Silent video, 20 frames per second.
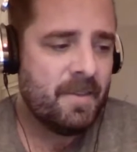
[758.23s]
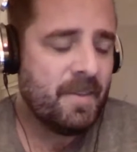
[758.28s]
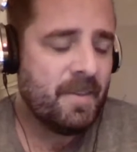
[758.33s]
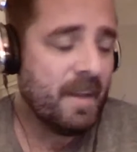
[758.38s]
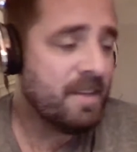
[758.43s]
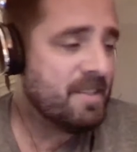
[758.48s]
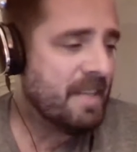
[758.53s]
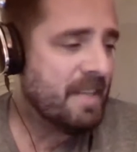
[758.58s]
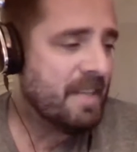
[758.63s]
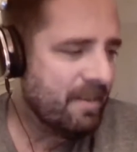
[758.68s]

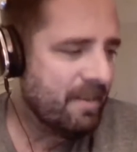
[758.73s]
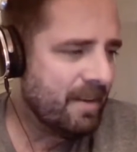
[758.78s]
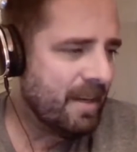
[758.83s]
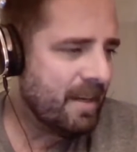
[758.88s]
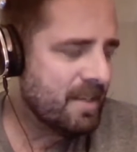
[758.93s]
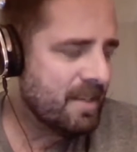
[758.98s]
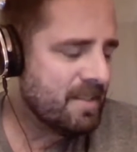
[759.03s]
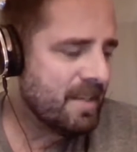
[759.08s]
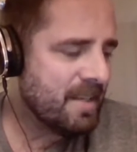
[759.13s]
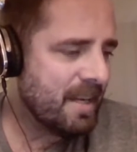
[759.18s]

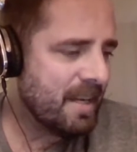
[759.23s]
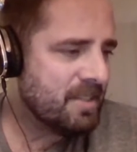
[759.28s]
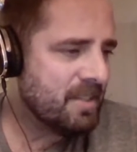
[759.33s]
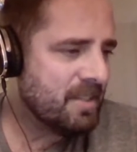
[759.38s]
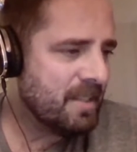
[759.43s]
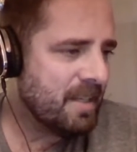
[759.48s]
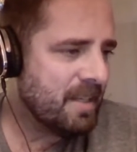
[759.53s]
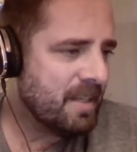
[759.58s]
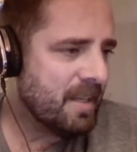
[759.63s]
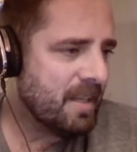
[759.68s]
Thanksgiving is
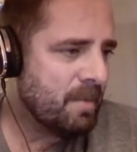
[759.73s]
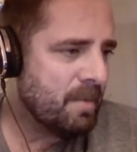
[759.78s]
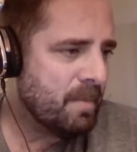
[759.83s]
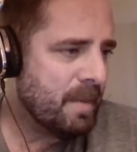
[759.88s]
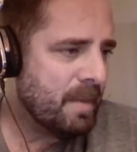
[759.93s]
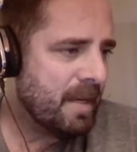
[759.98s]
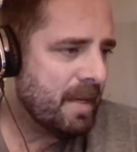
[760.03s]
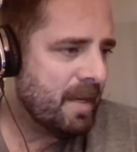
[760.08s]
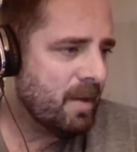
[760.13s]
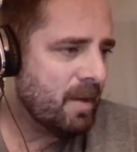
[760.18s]
actually going to
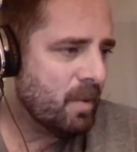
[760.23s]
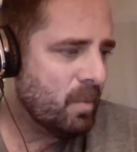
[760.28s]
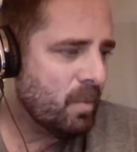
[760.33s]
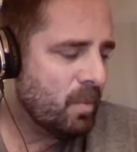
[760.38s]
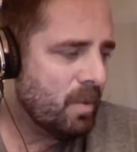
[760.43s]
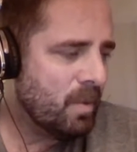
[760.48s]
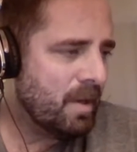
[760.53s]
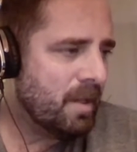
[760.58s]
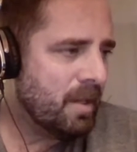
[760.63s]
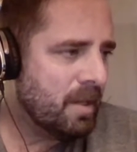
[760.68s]
be a
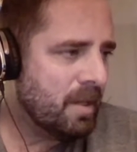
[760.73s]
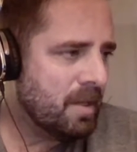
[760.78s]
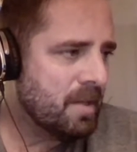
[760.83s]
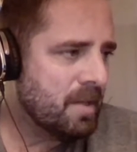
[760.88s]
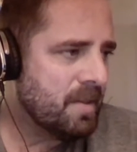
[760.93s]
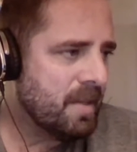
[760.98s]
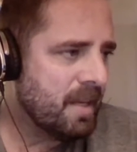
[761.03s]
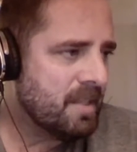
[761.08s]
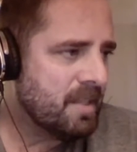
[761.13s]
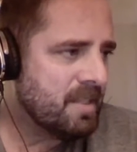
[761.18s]
really
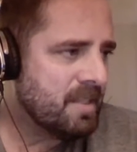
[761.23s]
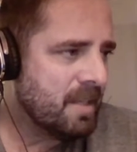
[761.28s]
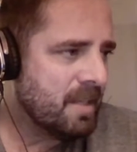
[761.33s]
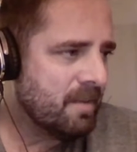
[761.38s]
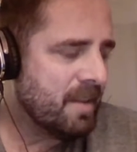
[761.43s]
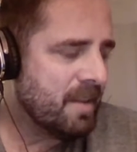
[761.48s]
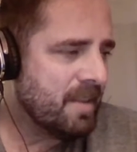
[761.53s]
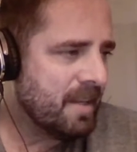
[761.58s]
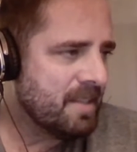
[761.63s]
good Thanksgiving.